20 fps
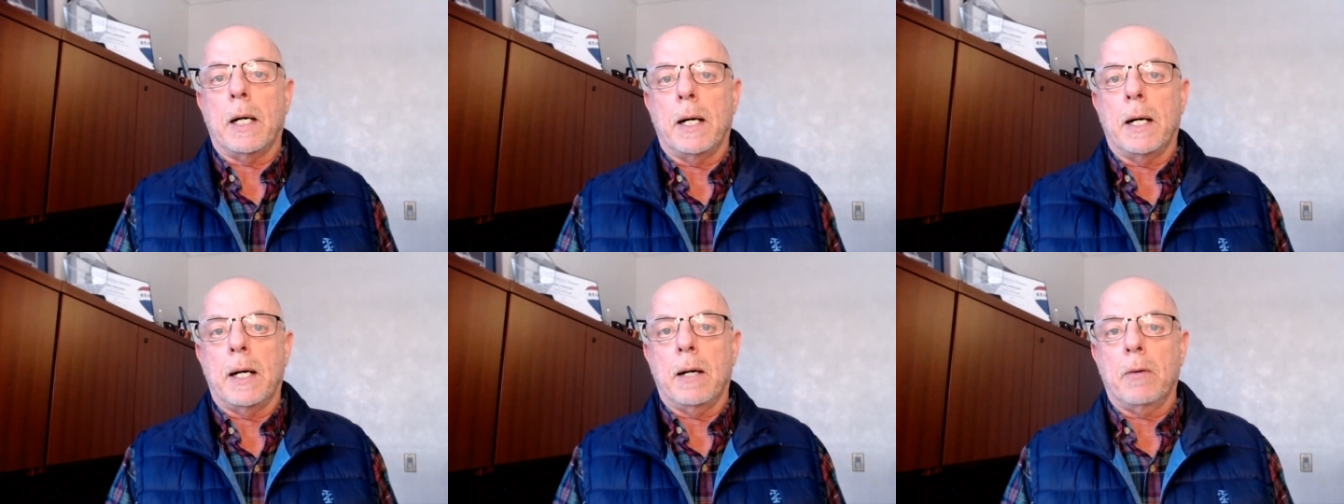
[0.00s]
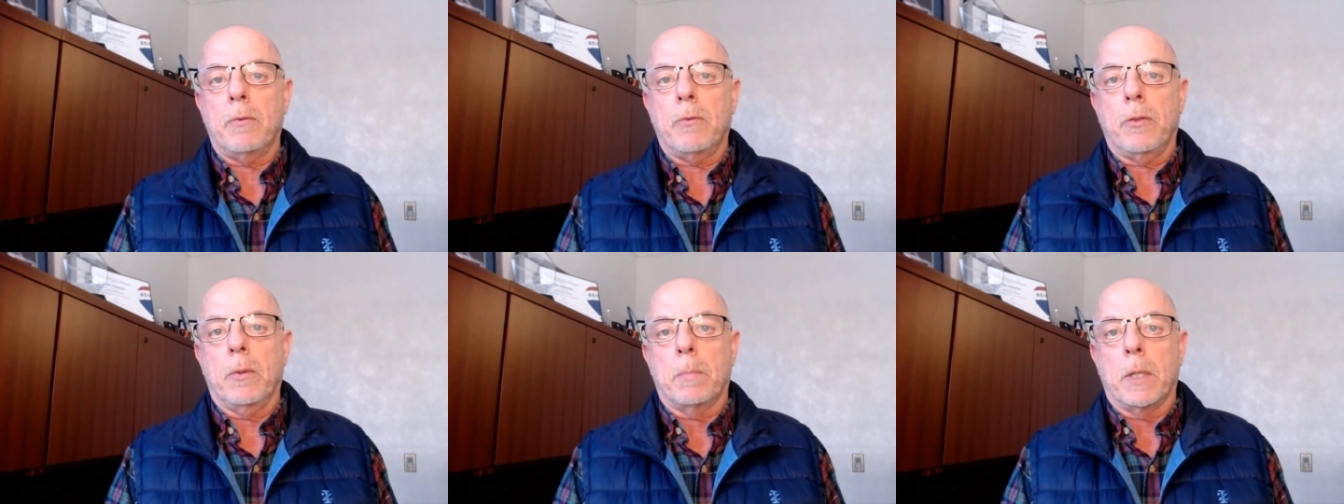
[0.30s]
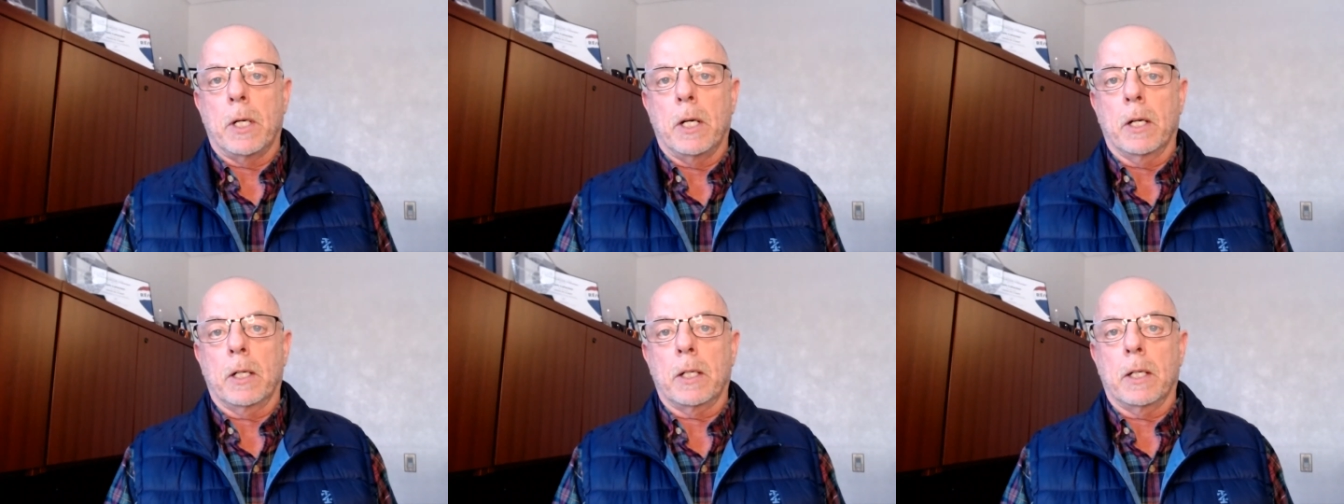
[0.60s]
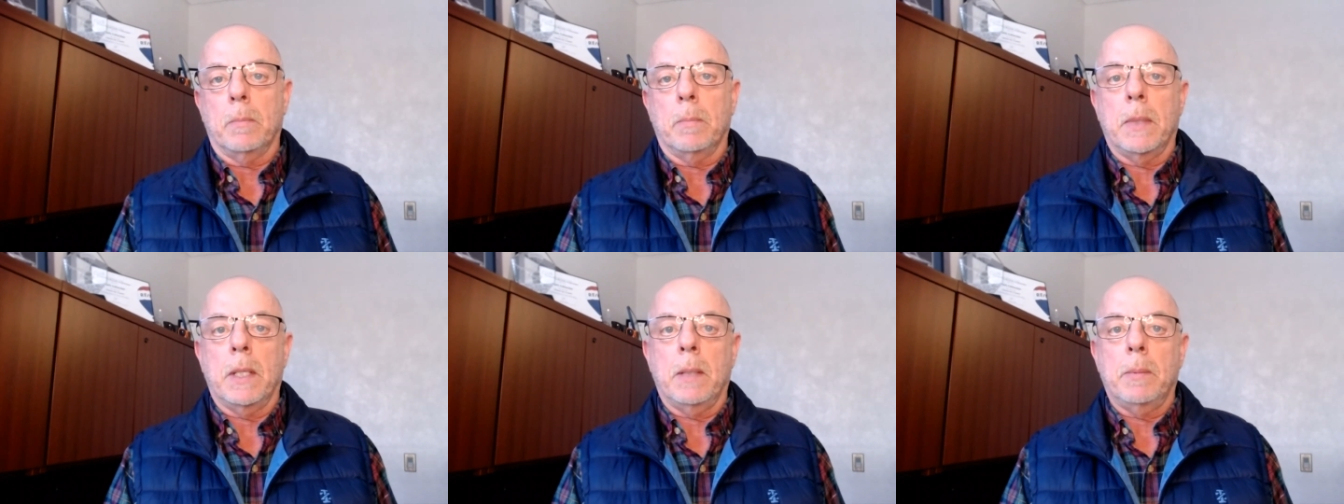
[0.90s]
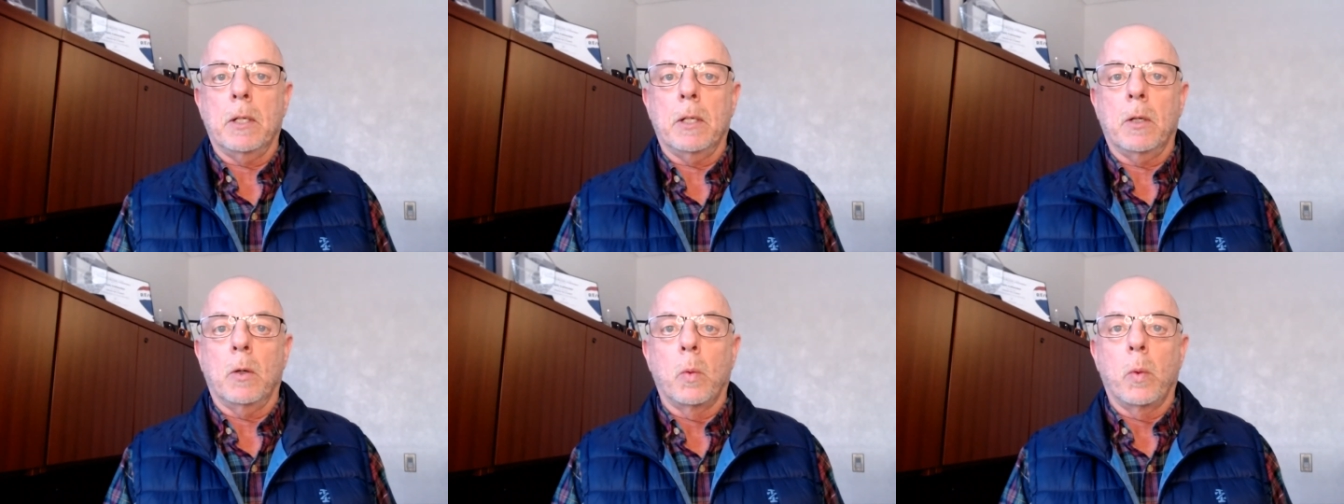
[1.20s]
off the market
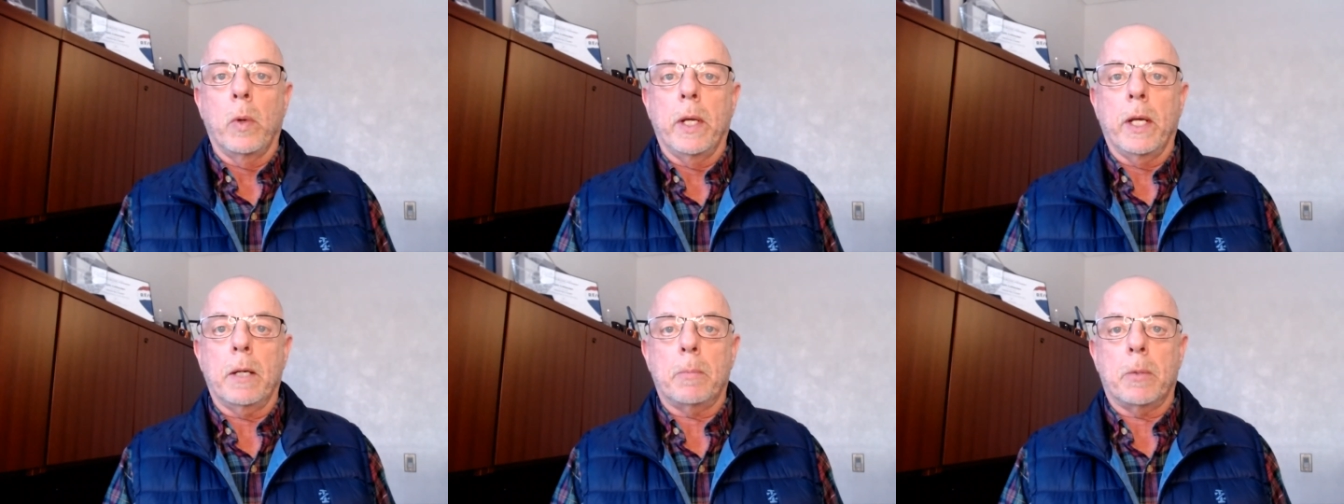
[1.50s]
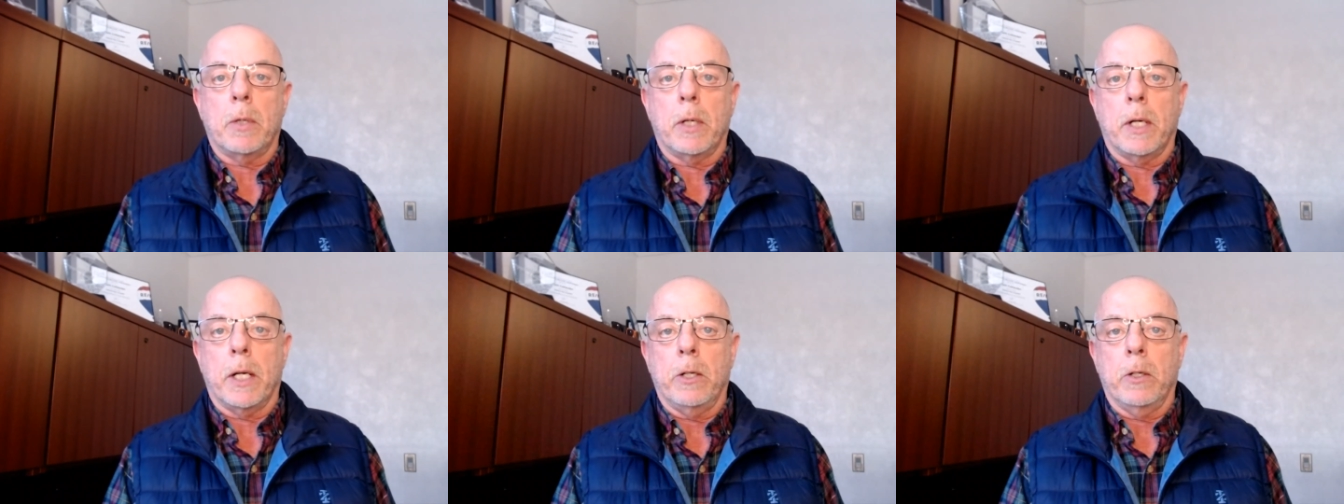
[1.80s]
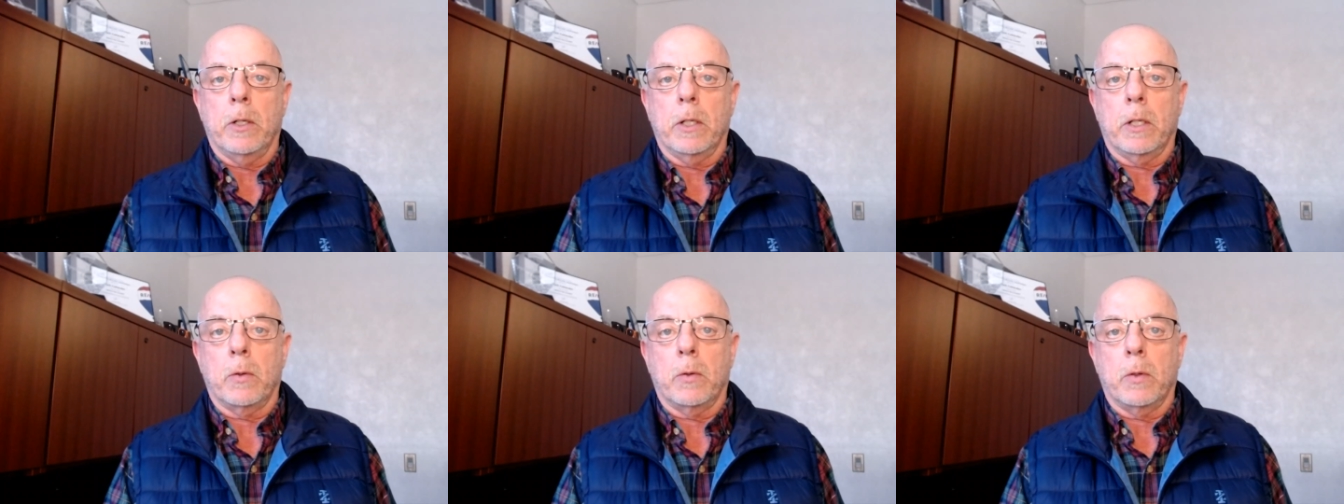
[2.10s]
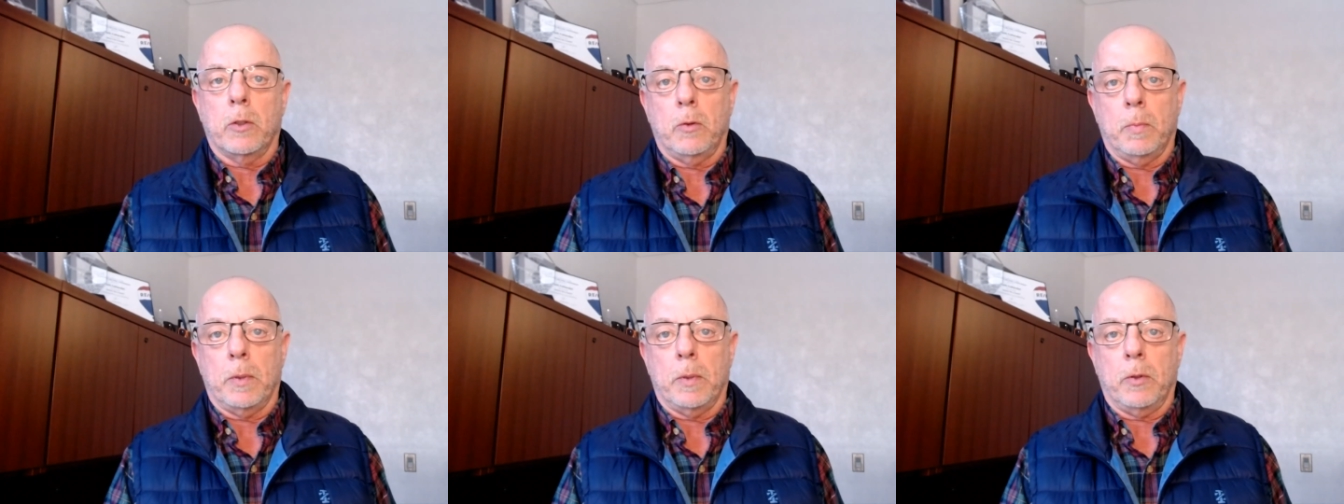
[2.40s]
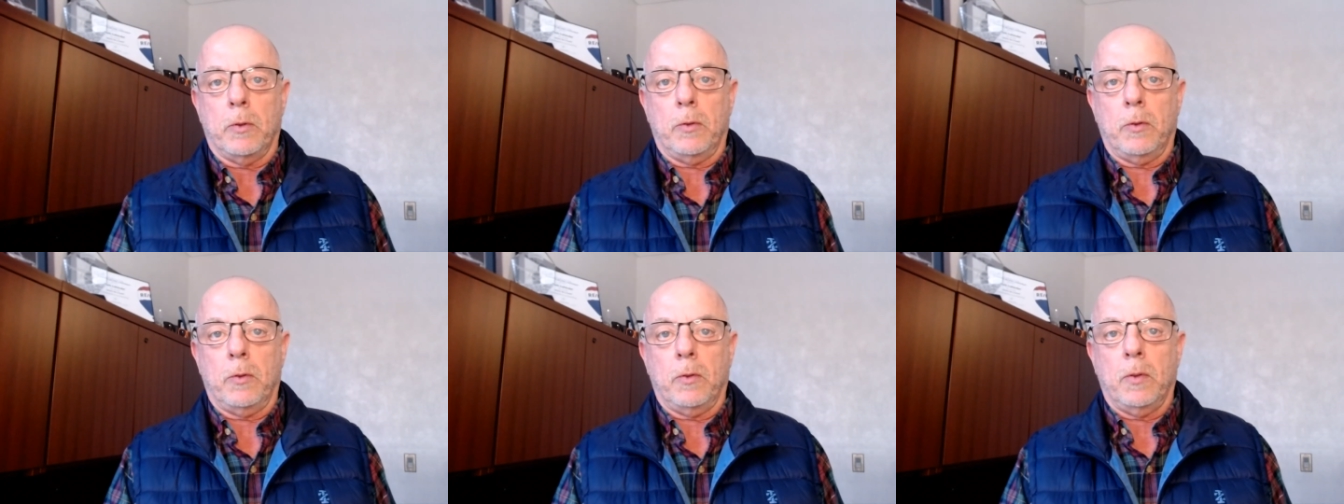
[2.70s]
maybe a week prior to
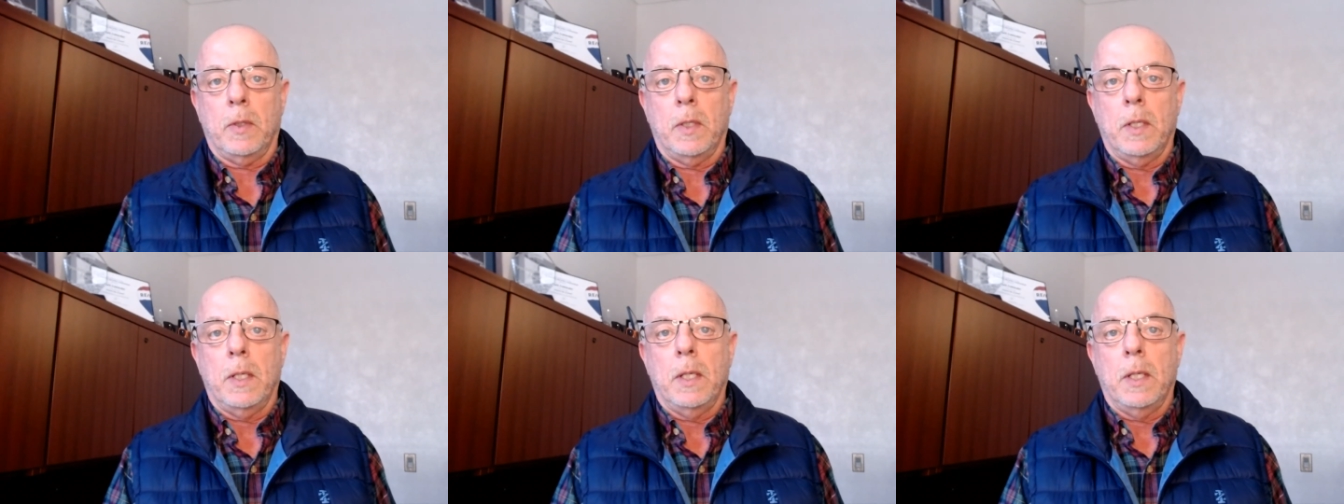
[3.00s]
Christmas.